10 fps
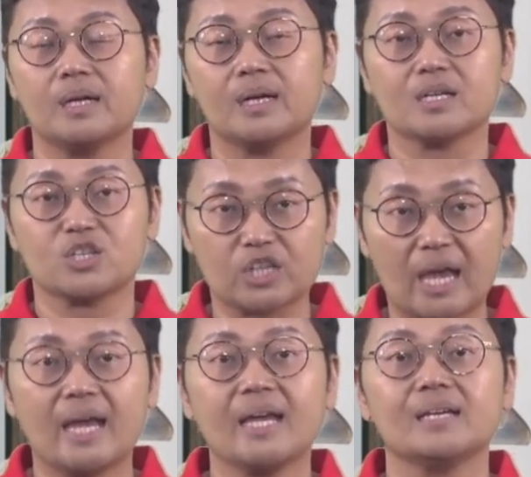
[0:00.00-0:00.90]

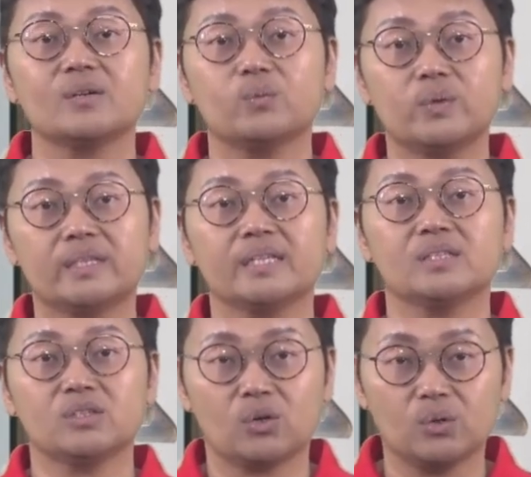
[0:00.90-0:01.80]
share
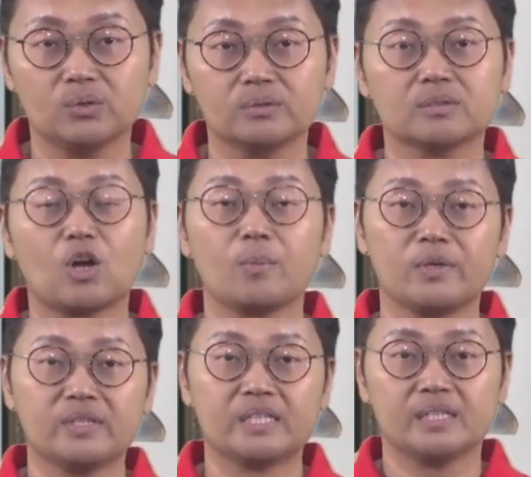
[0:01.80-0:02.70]
within your own
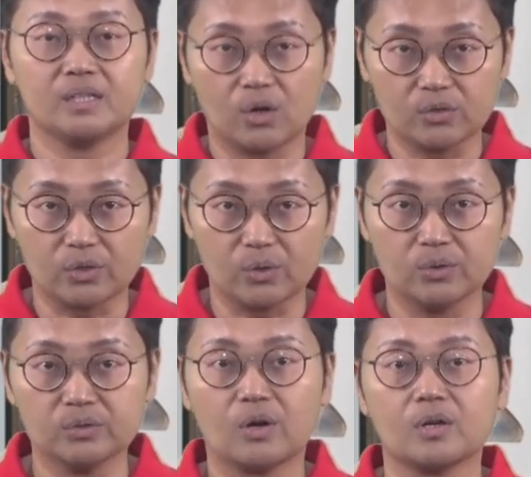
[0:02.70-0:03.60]
community or your
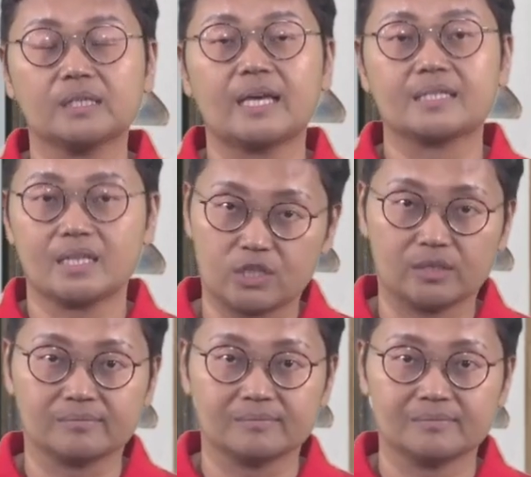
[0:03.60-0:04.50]
own
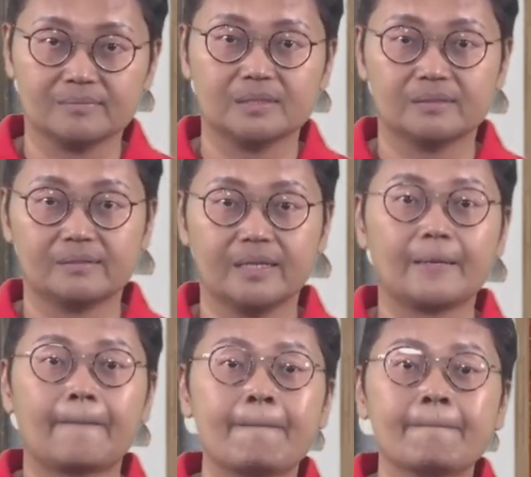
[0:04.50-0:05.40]
organization. All
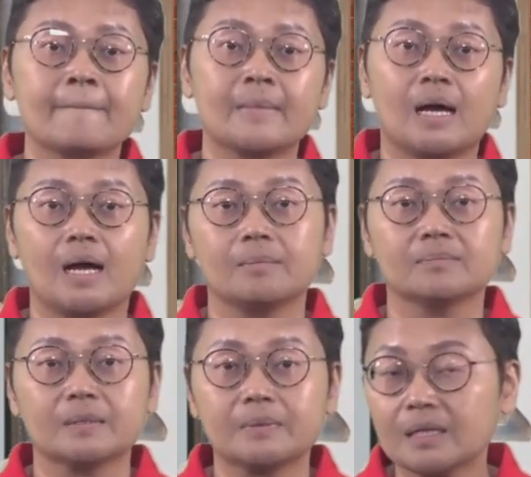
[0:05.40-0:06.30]
right.
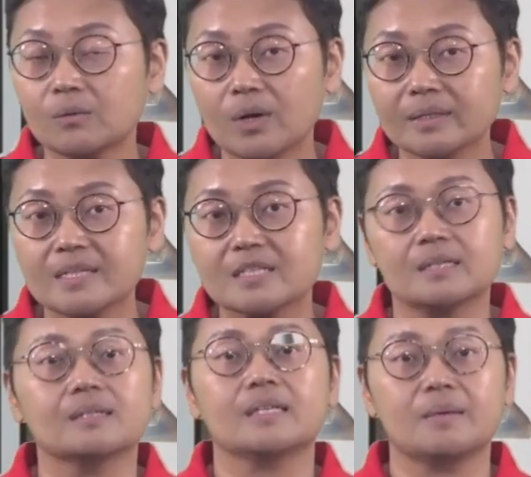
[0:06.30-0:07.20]
The third one is
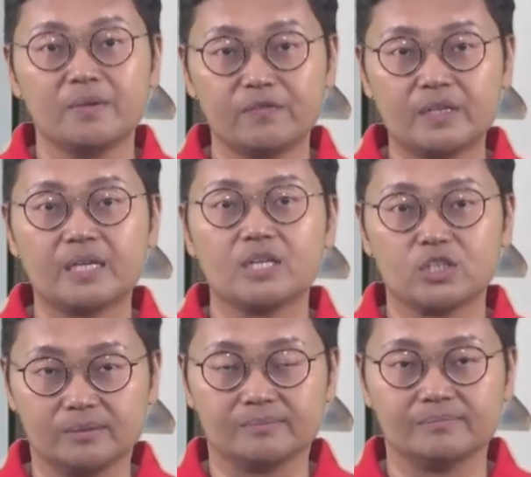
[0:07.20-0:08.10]

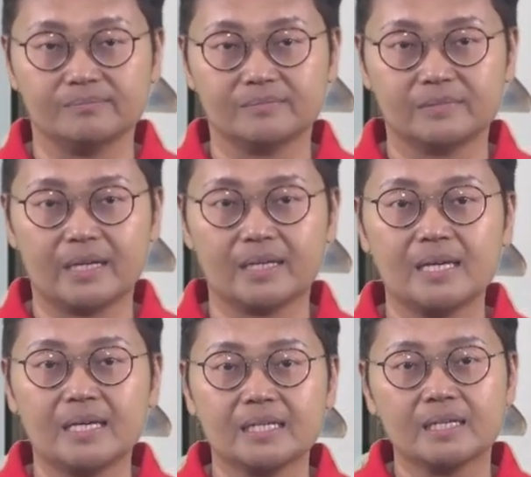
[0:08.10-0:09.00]
gamification. Right,
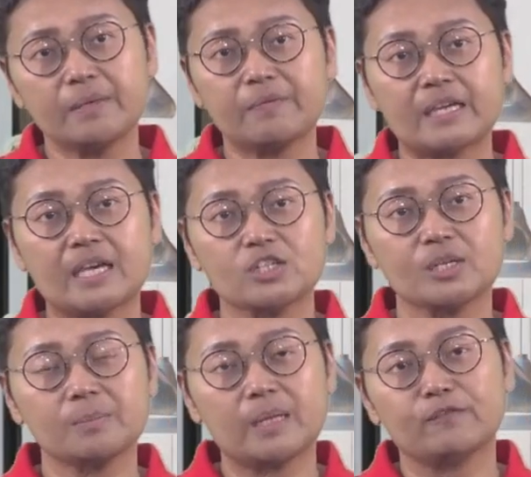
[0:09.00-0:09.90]

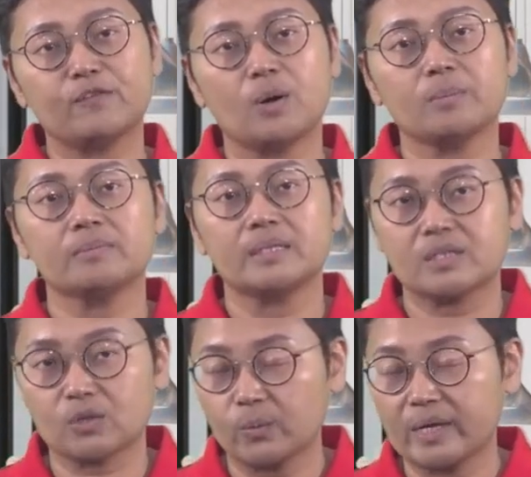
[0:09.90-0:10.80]
gamification platform
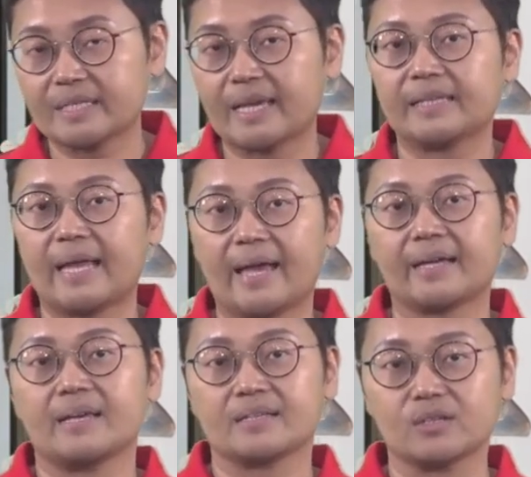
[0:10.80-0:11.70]
is always can
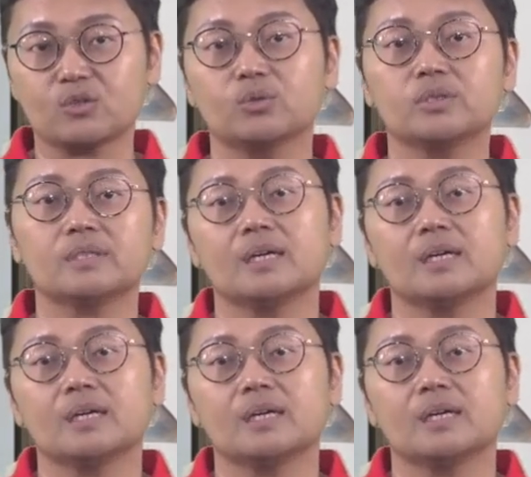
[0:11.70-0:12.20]
act as a good